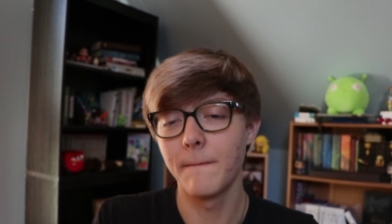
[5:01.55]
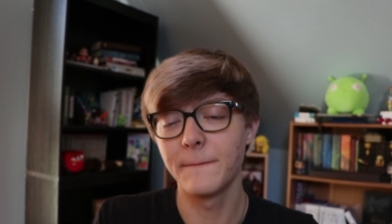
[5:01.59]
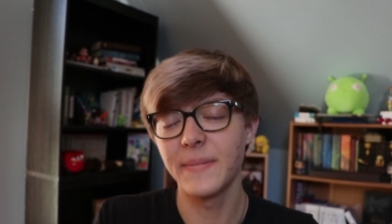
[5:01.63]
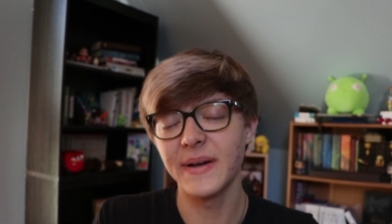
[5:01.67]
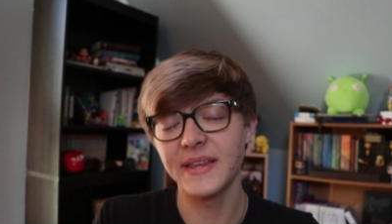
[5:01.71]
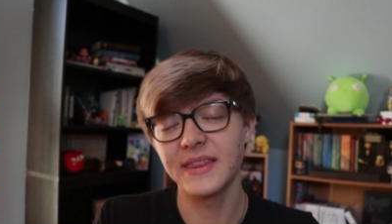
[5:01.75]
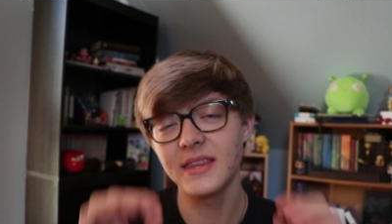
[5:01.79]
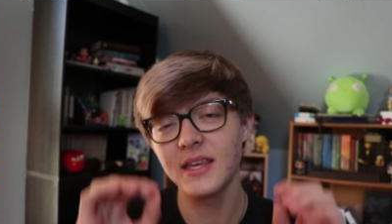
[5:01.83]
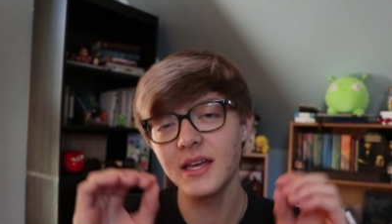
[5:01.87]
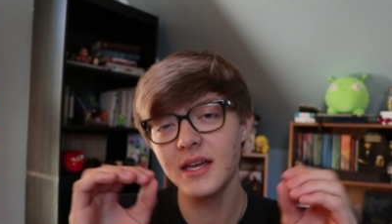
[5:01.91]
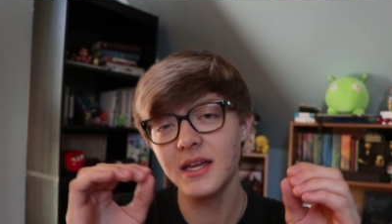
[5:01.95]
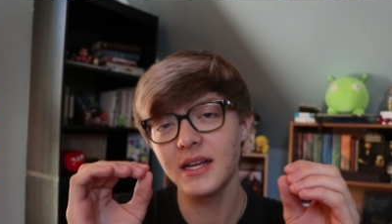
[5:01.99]

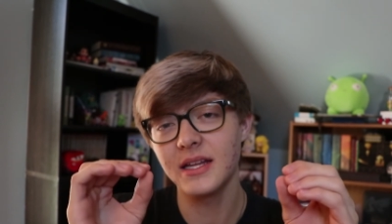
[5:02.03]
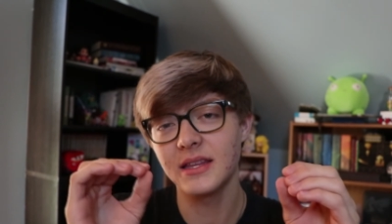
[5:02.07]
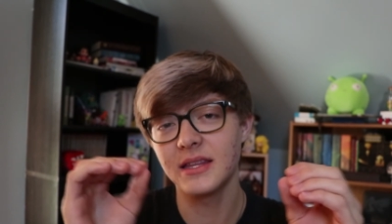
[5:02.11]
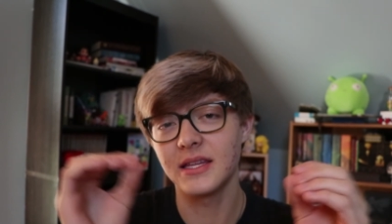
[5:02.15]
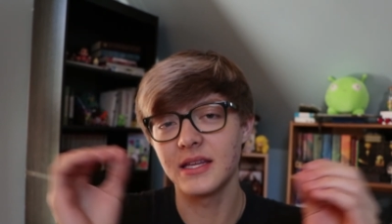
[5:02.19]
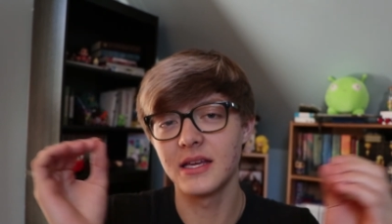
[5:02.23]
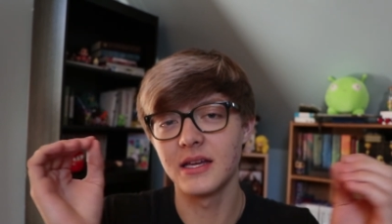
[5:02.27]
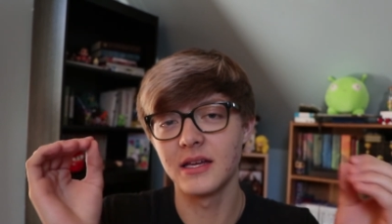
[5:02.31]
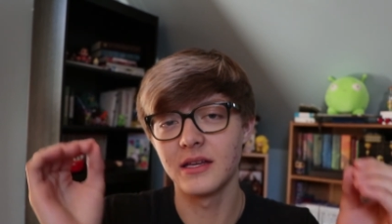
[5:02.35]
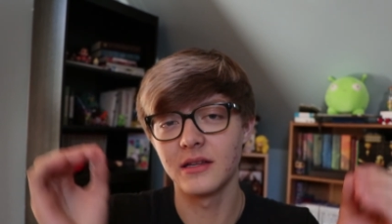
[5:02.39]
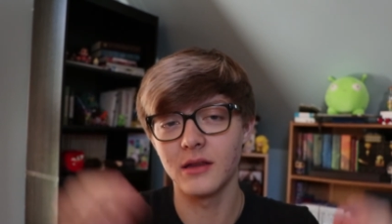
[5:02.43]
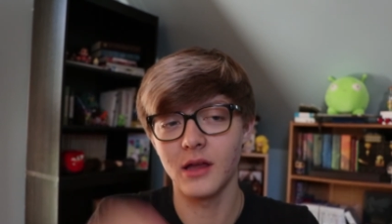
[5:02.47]
But then at
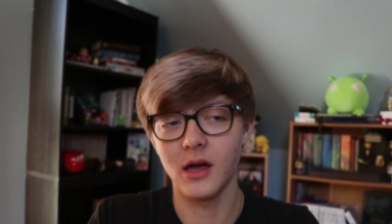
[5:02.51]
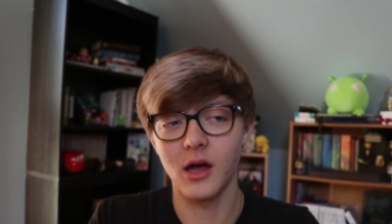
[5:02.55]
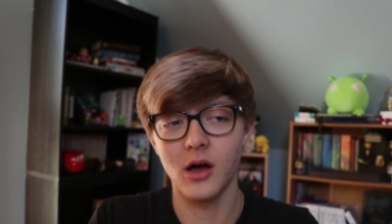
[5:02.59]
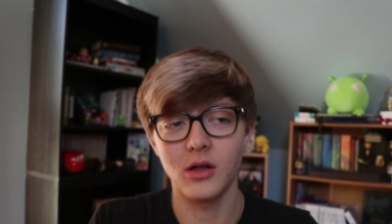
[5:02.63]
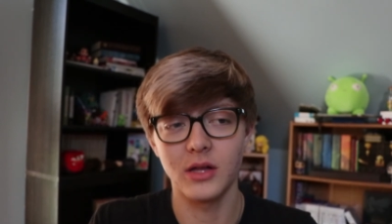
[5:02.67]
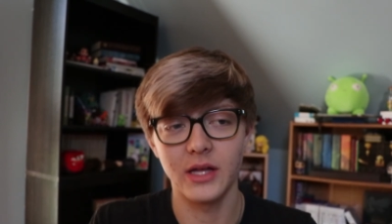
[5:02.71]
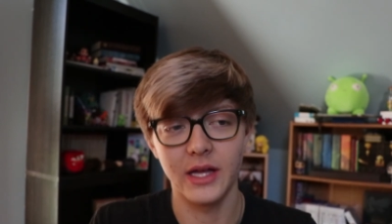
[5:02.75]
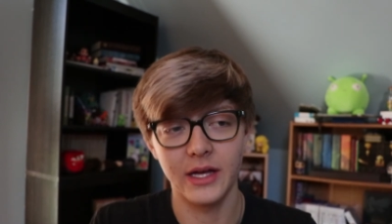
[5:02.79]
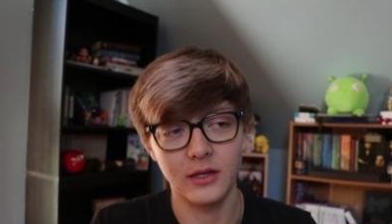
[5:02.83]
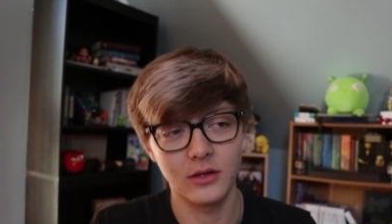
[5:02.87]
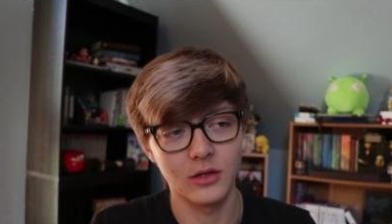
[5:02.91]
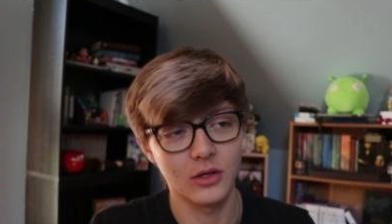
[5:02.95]
the end, they
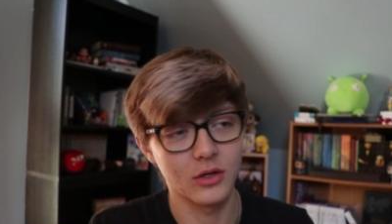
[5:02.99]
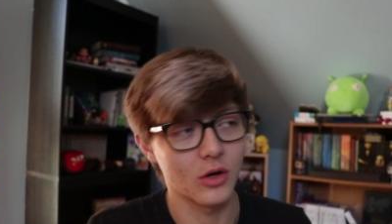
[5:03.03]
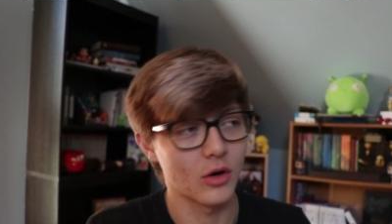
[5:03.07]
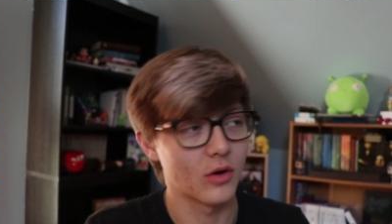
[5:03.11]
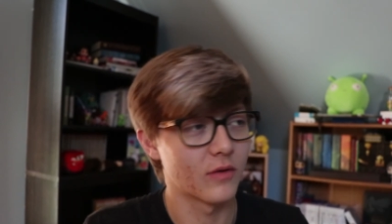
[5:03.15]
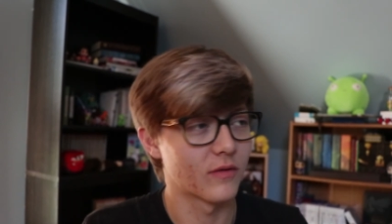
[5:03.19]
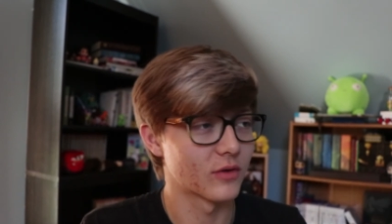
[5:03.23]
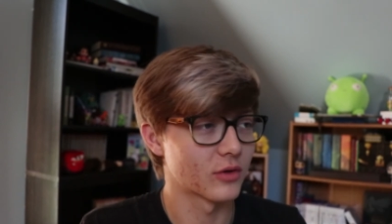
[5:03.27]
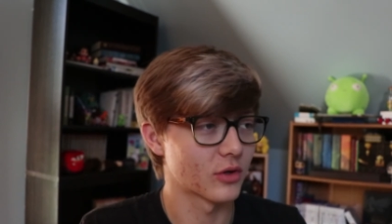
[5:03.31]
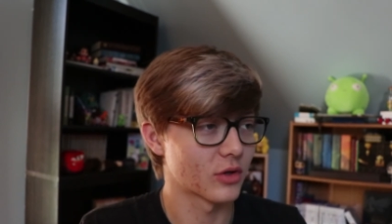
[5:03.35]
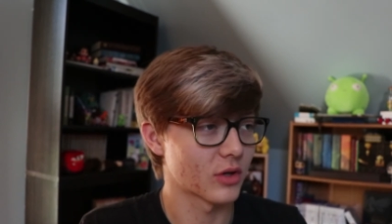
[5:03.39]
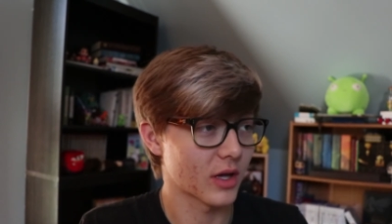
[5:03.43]
all like look
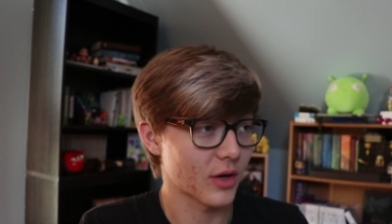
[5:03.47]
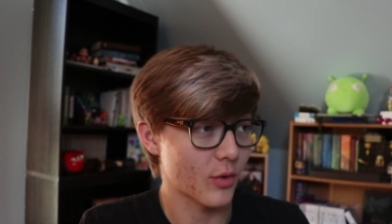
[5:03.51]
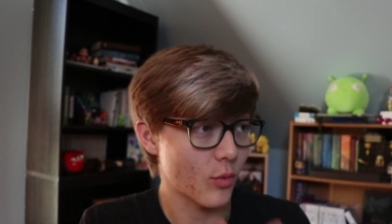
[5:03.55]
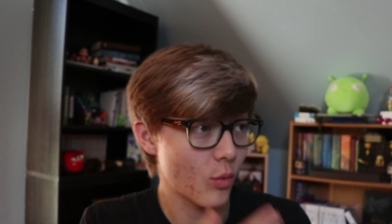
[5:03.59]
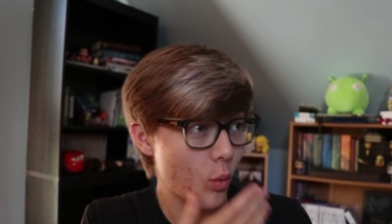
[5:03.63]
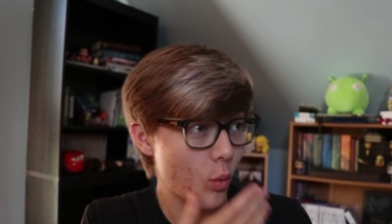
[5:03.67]
over and they're like,